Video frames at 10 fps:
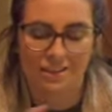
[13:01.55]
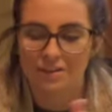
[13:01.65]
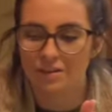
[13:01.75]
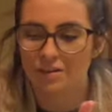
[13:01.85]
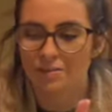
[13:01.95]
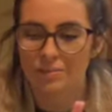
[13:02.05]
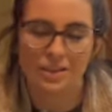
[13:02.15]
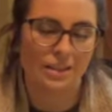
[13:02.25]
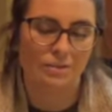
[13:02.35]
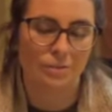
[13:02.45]
So
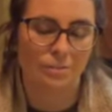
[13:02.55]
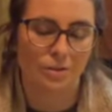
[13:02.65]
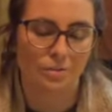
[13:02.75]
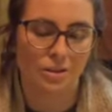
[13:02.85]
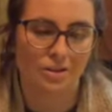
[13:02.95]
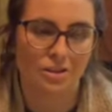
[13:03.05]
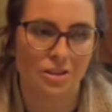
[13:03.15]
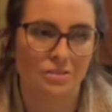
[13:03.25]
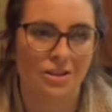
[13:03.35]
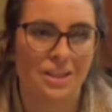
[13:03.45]
besides the maple syrup, that was just
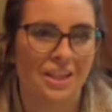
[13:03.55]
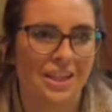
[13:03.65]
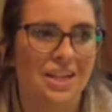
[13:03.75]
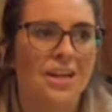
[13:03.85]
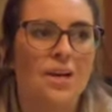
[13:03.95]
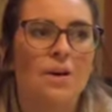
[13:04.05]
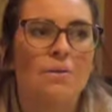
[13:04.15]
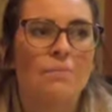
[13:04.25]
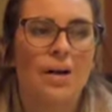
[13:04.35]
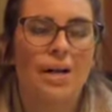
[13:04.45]
done recently,
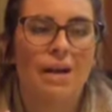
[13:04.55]
but